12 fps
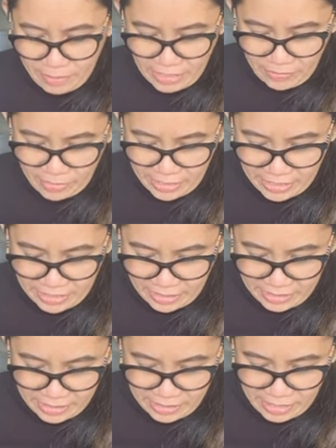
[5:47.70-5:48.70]
whatever it is
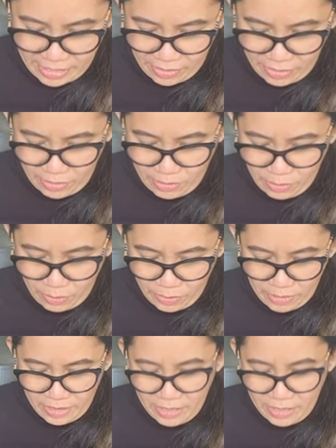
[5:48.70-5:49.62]
that's in there. Oh,